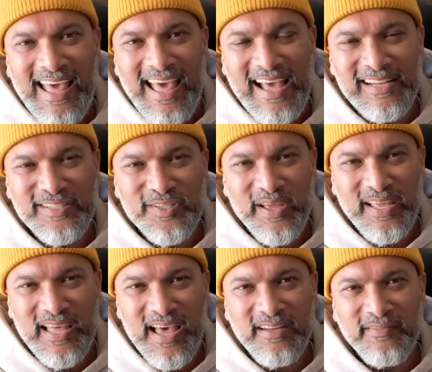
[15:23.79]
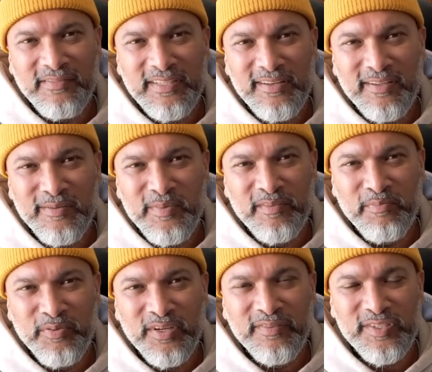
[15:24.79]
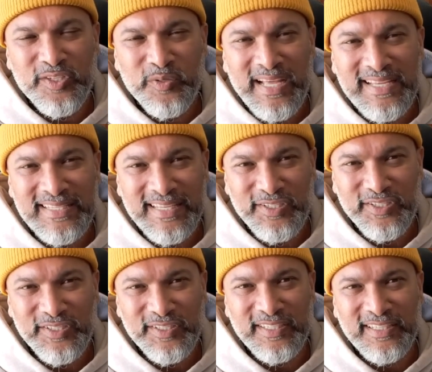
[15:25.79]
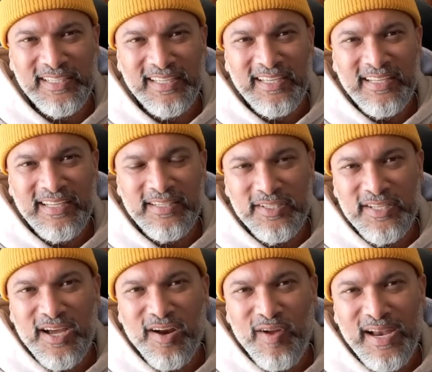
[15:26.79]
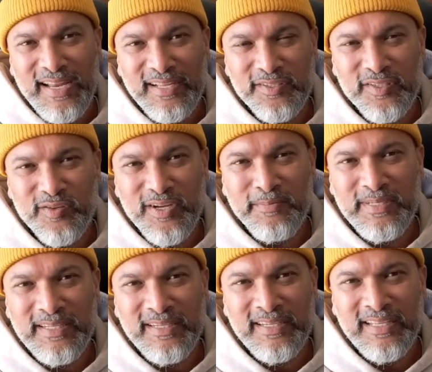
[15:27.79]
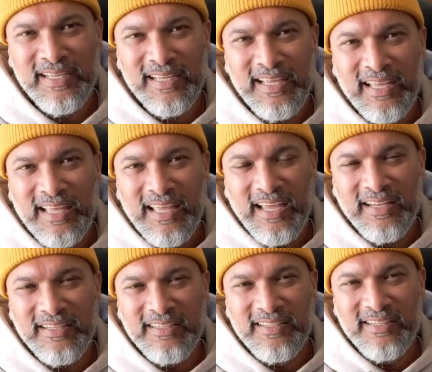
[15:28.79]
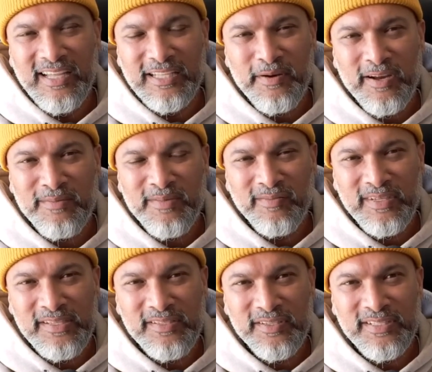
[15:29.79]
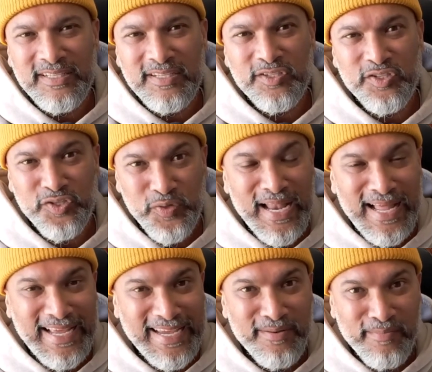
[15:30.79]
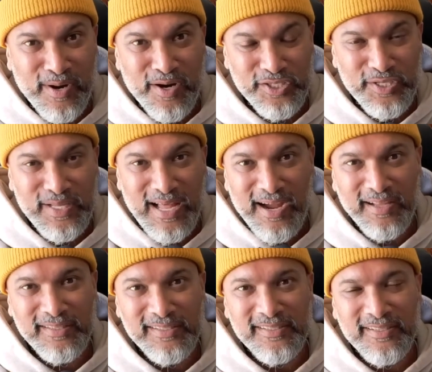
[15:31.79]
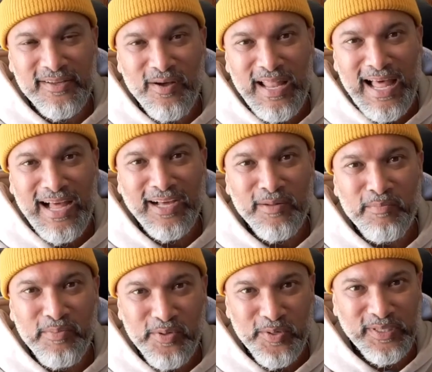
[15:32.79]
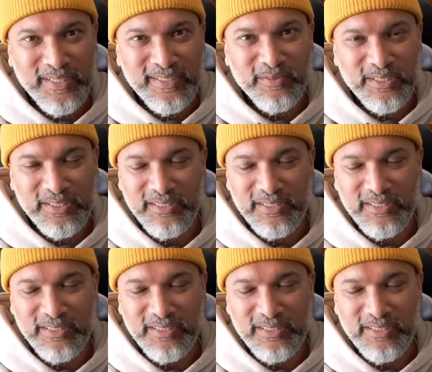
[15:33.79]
And so I kind of did a little bit of pre-visualization to start writing a script. And as part of my research, there's a Sri Lankan martial arts called Angampura, which